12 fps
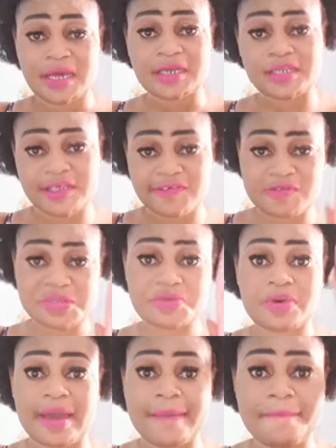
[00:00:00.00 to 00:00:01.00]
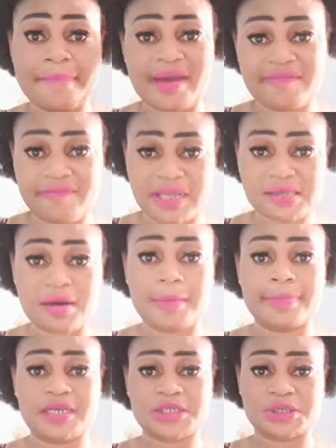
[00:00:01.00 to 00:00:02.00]
it gives you a perfect
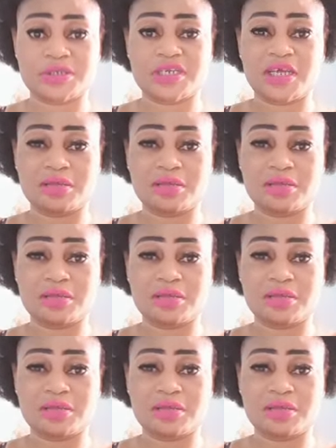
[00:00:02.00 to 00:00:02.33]
complexion,